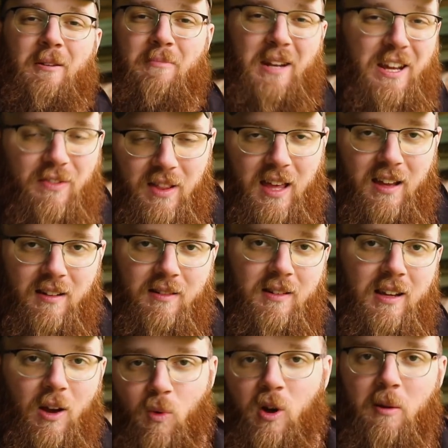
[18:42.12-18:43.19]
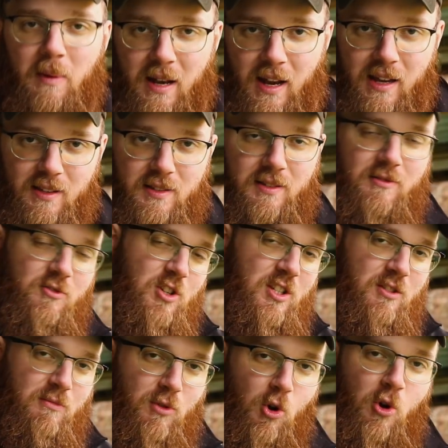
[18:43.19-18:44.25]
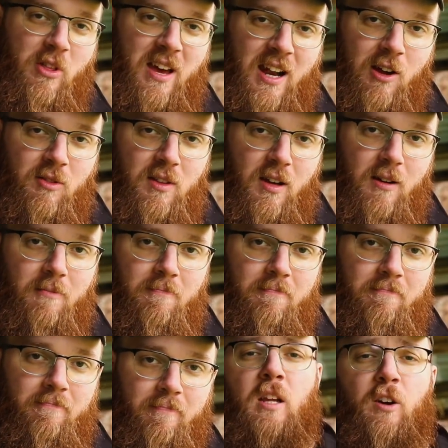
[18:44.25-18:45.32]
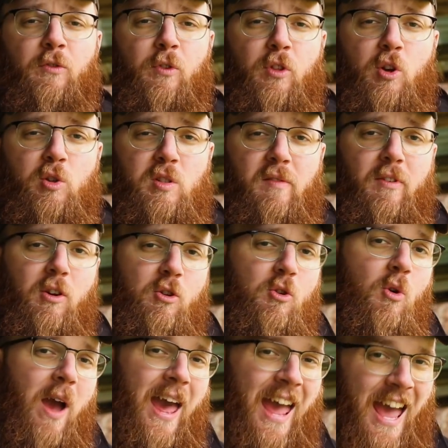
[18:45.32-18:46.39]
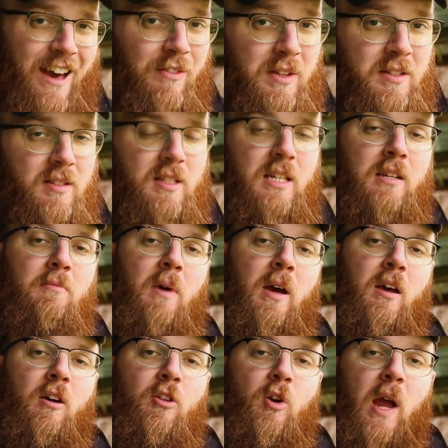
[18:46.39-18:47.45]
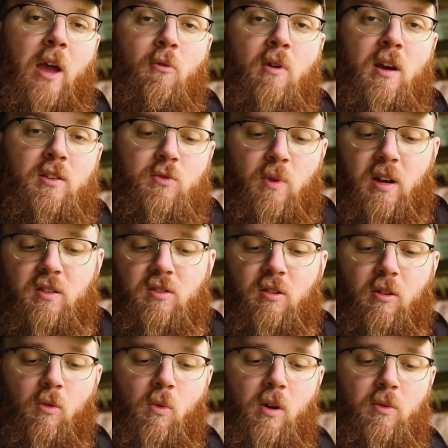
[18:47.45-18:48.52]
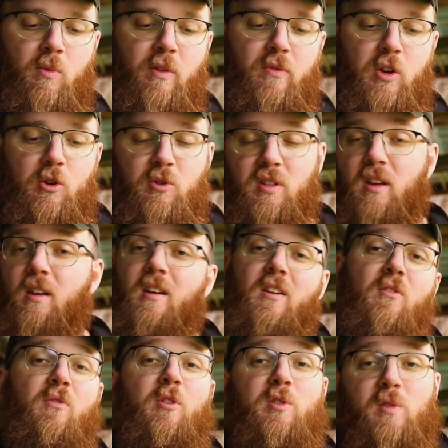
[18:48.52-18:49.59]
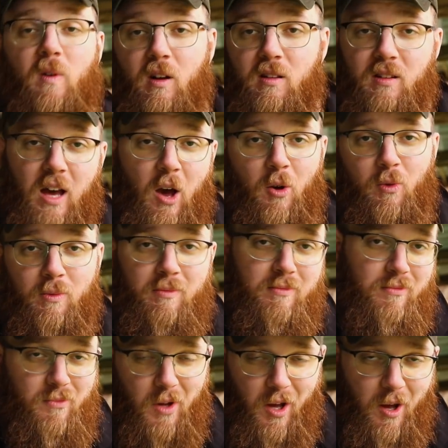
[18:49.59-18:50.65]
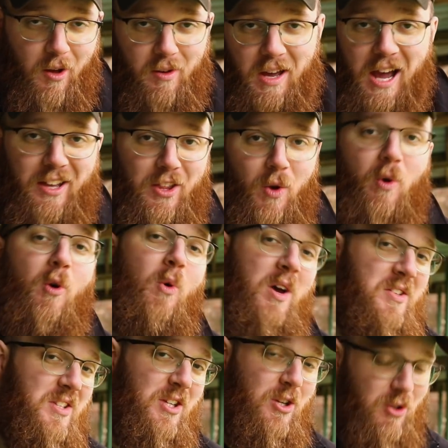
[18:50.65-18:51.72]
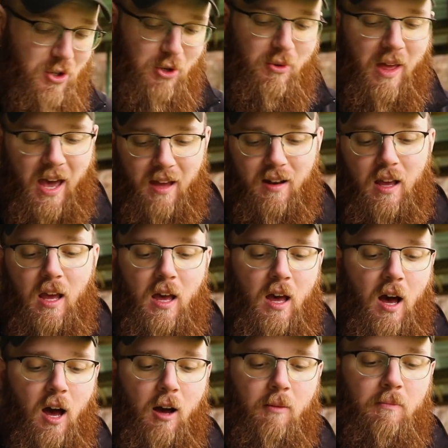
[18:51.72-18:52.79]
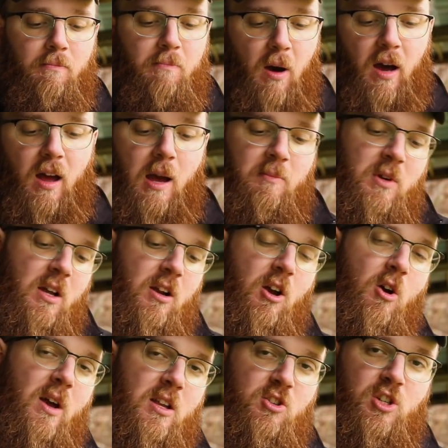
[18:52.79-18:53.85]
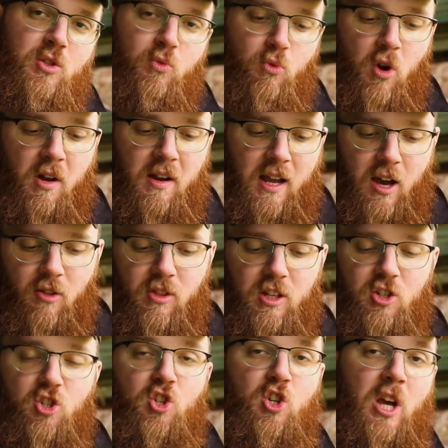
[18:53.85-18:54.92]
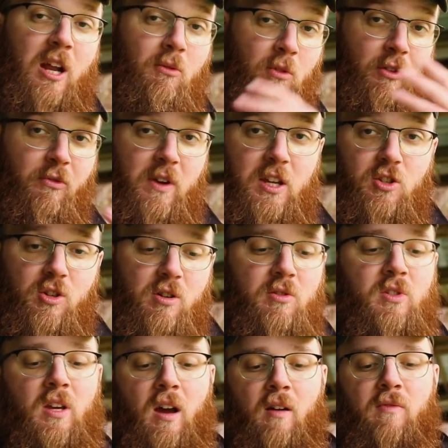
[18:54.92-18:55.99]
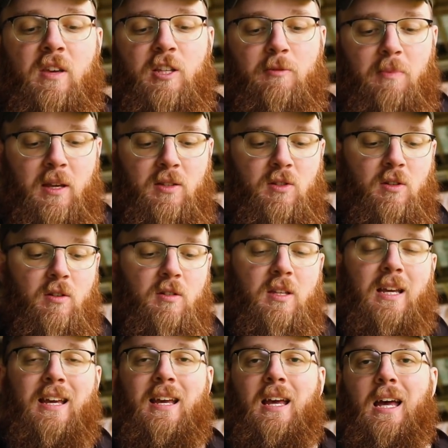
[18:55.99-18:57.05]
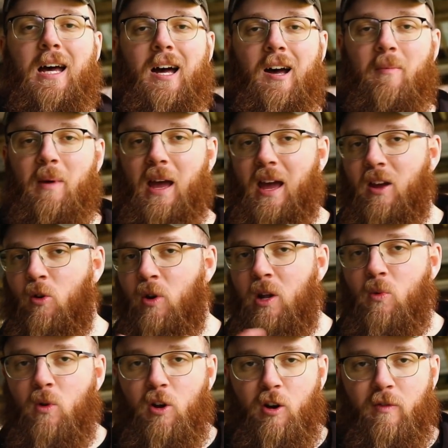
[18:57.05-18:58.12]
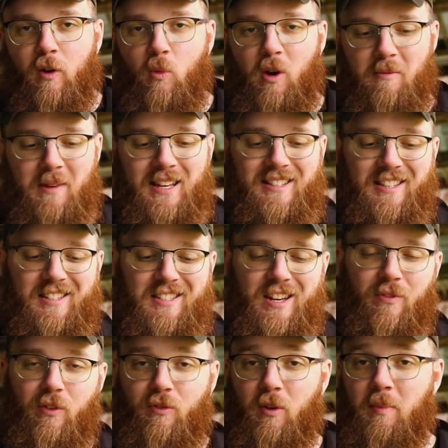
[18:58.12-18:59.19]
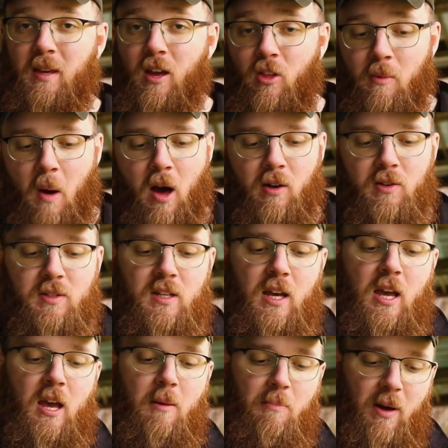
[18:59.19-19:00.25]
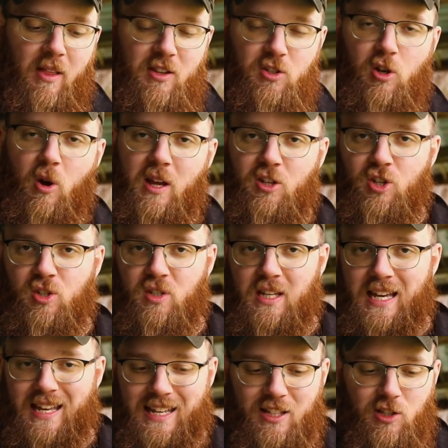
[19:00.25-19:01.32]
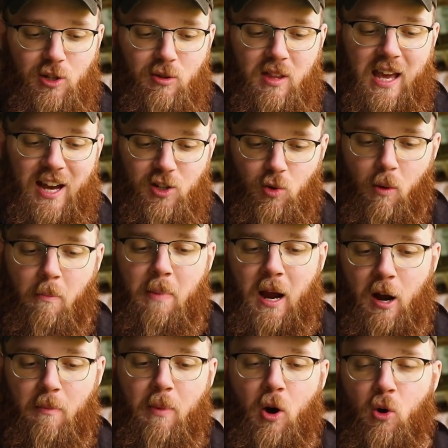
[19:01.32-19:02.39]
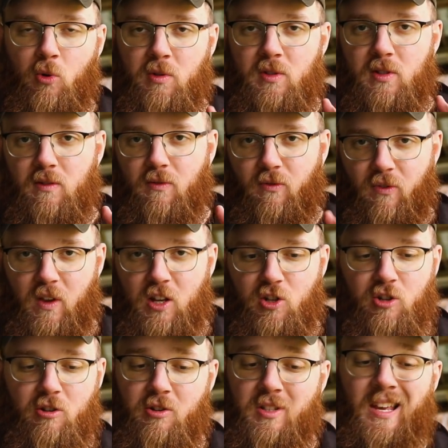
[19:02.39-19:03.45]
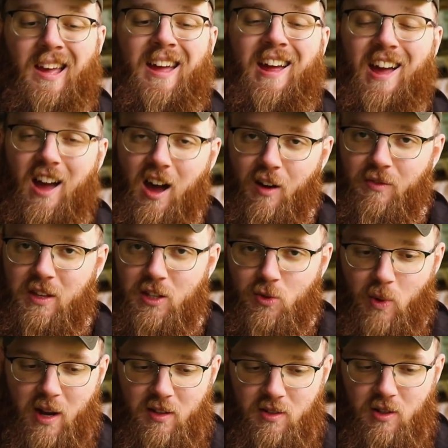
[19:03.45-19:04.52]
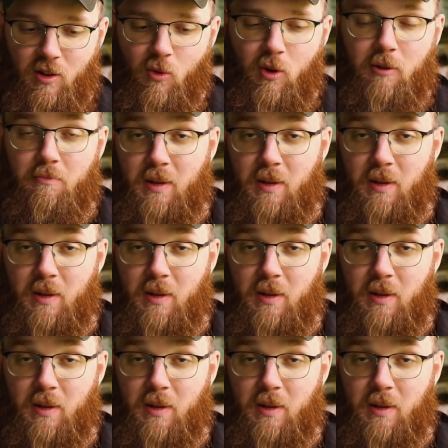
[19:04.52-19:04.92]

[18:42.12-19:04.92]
But even then, it would have been nice. Just throwing that out there. Now, for those of you who haven't seen my other AREX Rex 01 reviews, first of all, I would kindly request that you do that. But I'm going to go ahead and just run down the general features of these pistols. I already went over what makes this different from the other models, but let's go ahead and just get into the actual bare bones features of these Rex 01